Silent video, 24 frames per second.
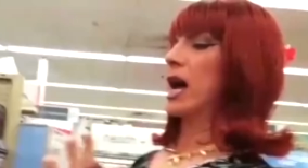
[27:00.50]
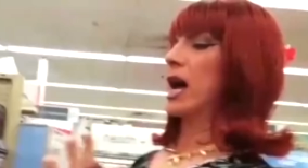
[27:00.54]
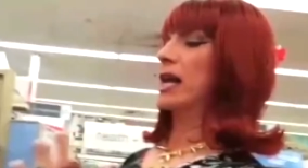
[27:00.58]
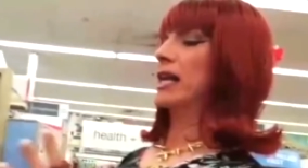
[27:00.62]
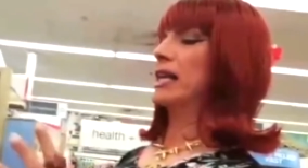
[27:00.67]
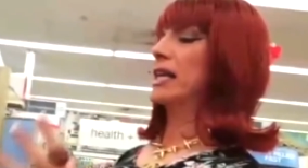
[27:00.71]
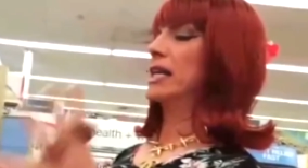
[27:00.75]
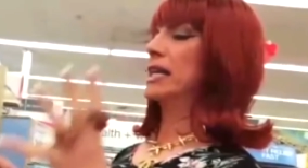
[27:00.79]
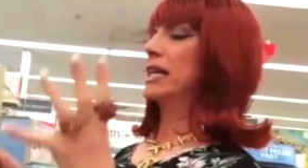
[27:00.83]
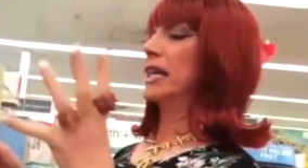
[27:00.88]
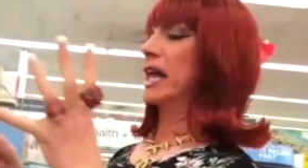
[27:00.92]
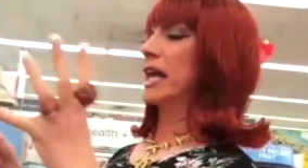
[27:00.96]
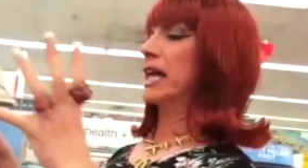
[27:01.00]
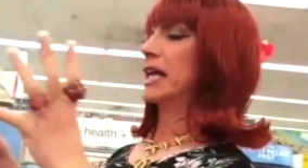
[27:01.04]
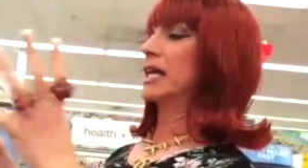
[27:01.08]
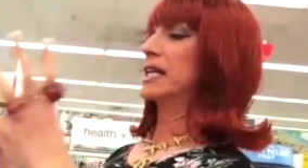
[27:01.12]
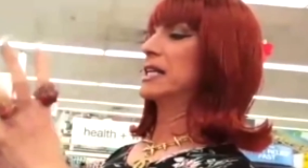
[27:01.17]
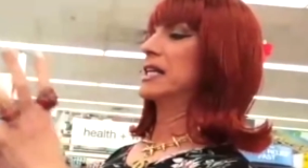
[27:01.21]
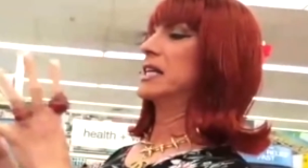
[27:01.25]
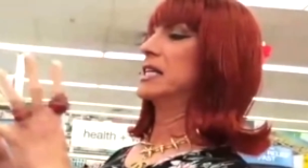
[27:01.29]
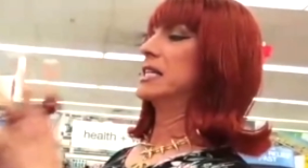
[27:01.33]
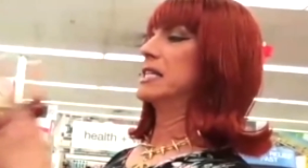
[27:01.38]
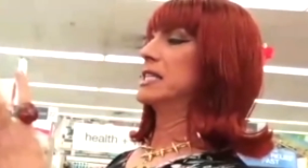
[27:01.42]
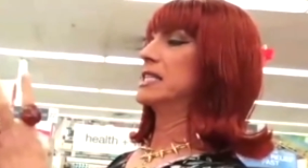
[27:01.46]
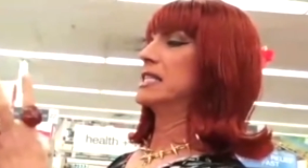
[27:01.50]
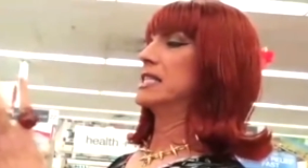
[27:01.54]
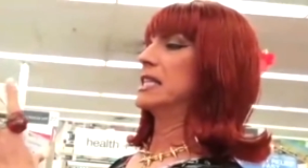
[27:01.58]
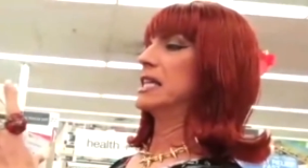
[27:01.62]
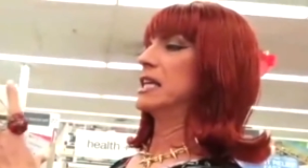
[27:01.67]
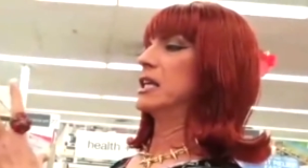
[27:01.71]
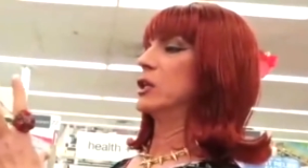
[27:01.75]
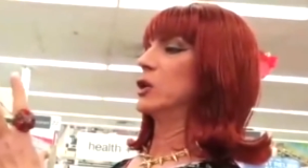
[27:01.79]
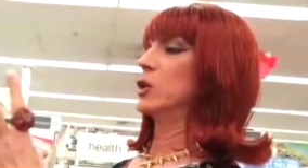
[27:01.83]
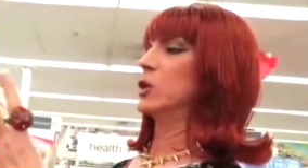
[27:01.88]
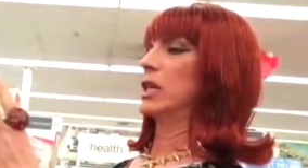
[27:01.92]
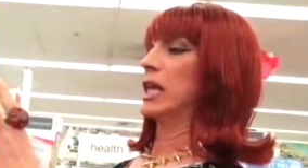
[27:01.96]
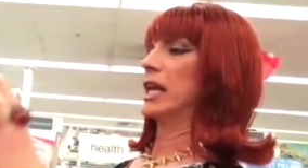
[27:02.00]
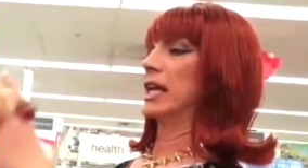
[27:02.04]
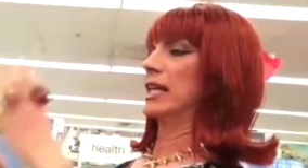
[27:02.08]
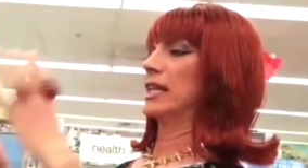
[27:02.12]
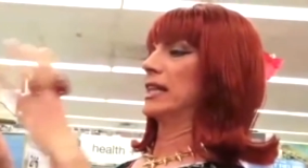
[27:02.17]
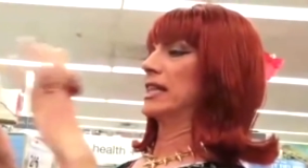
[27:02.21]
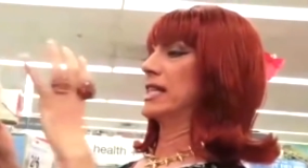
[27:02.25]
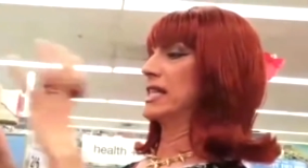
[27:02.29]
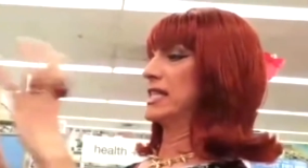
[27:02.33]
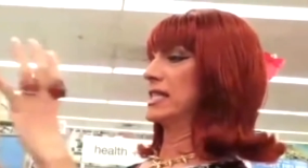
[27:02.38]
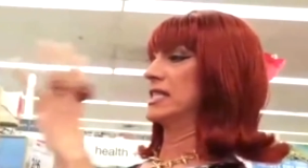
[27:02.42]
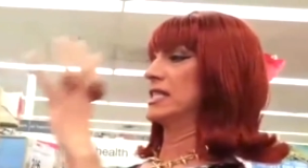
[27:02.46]
I need like concealer
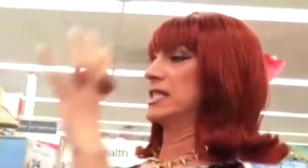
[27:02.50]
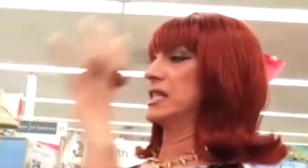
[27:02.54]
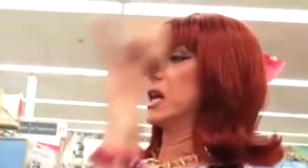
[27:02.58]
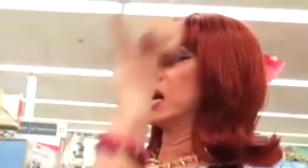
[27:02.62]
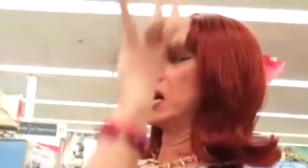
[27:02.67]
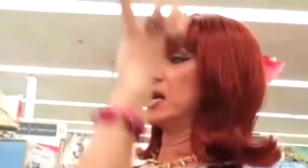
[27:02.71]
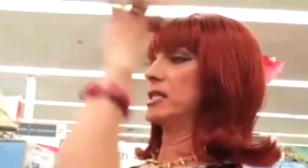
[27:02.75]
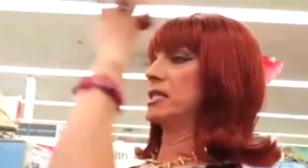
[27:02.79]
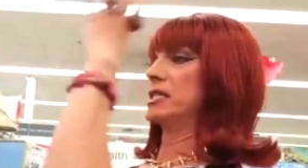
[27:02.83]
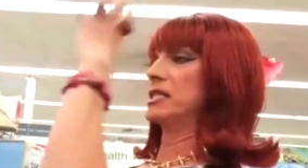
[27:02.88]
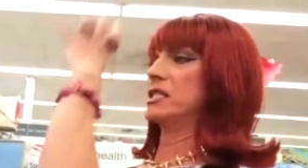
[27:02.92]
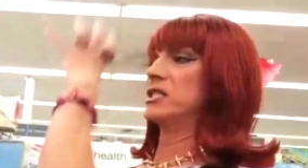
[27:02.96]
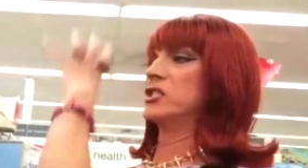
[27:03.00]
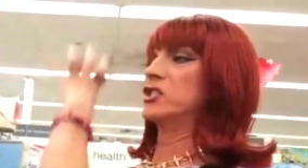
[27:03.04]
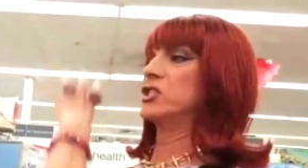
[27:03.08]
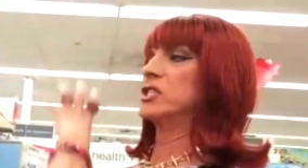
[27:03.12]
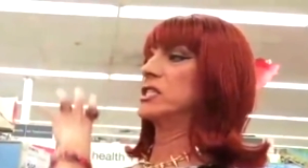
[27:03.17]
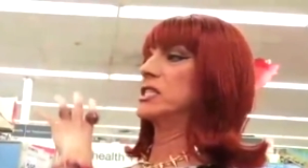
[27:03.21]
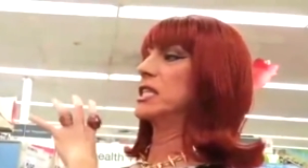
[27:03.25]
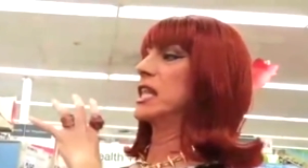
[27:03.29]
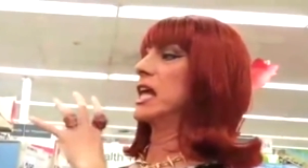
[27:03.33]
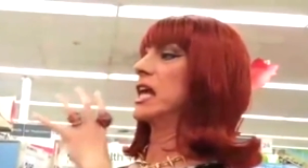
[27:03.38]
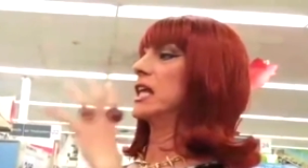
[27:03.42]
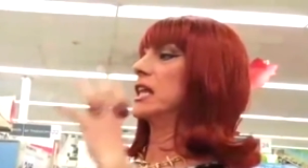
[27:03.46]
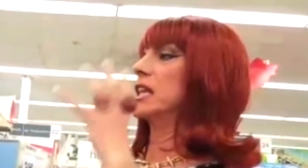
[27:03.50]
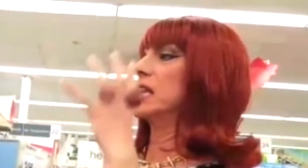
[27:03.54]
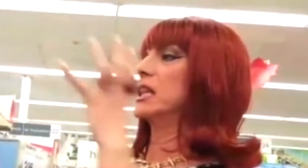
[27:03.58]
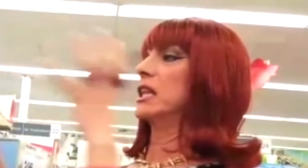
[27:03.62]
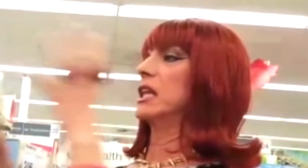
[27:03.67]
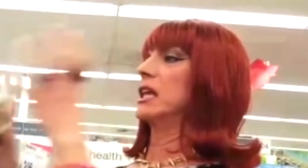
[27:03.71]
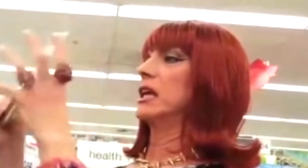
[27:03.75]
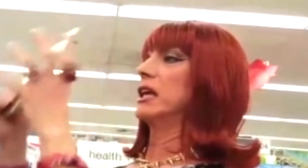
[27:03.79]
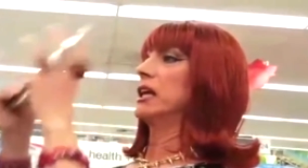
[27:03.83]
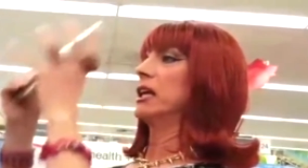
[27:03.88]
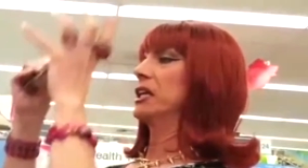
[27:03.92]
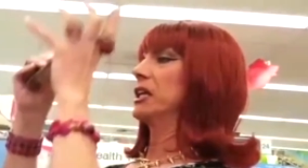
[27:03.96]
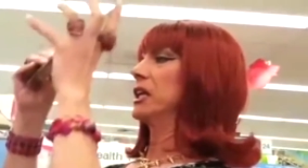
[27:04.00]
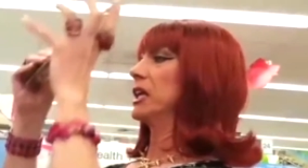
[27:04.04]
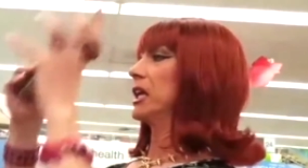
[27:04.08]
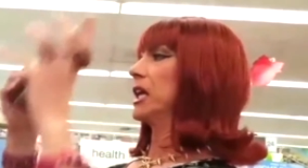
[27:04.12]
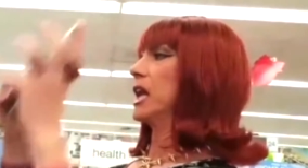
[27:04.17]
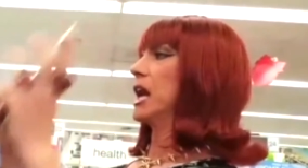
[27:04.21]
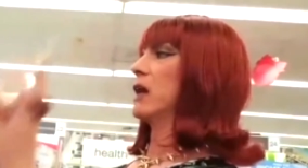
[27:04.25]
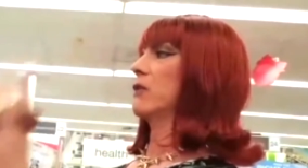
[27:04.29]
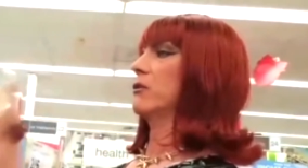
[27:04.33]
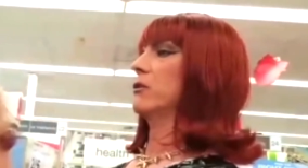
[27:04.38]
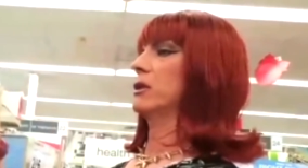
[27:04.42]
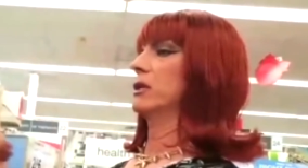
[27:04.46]
like this size. Just like,
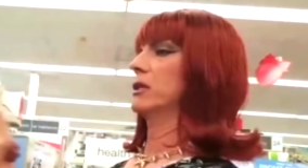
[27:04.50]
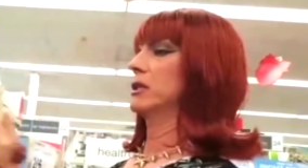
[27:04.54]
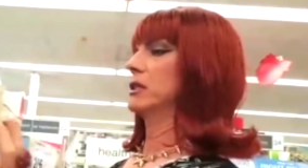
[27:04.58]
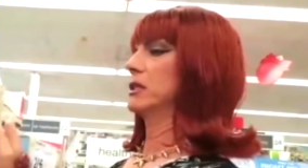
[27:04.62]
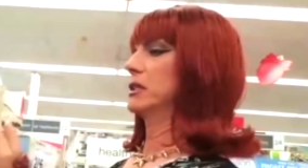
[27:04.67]
you know,